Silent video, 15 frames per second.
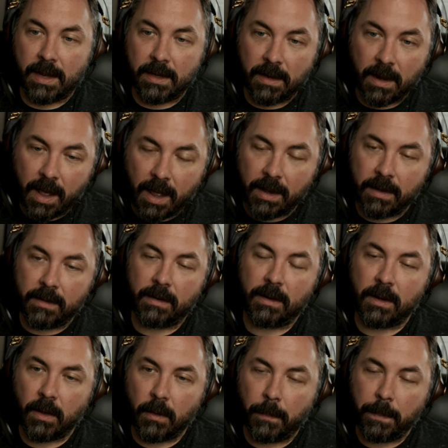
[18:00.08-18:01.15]
not, you
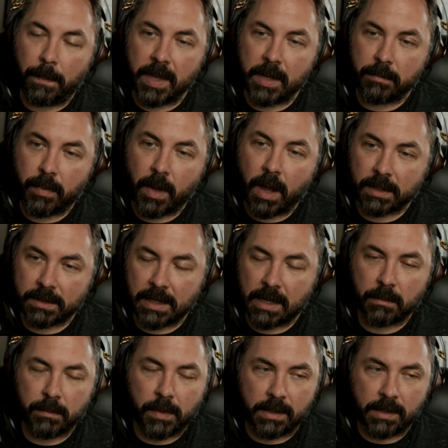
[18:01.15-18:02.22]
know, being bogged
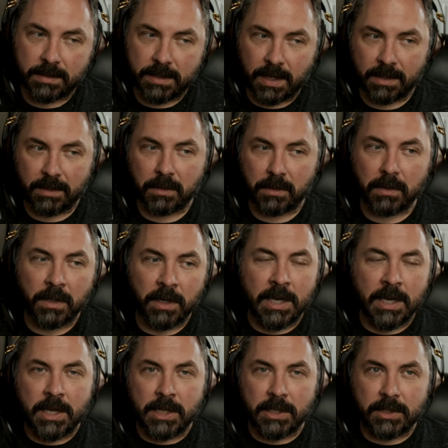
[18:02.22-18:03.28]
down by the technical.
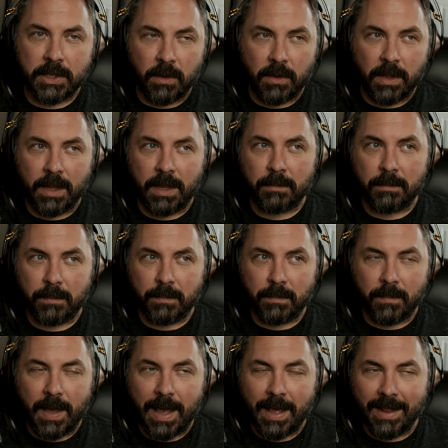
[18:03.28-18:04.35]
So
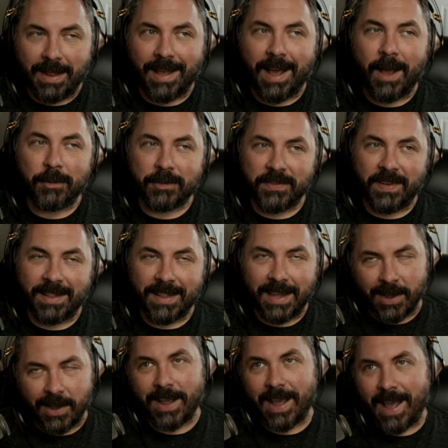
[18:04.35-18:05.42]
I was finally
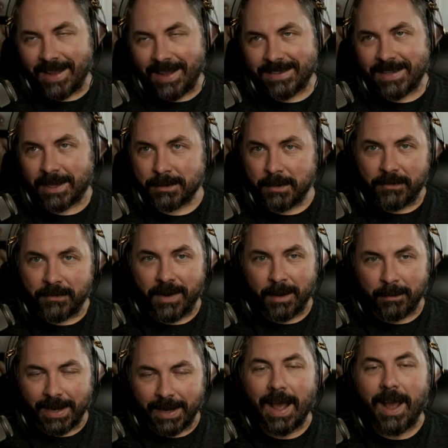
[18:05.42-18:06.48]
like, okay, I text my friend.
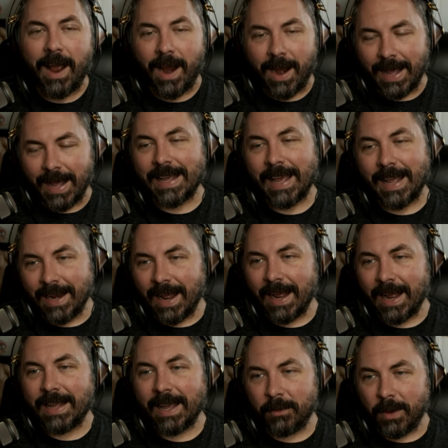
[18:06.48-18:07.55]
I'm like, all right, I get it. I
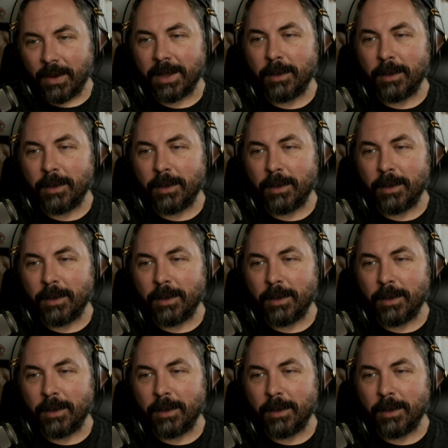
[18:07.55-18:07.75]
get why you've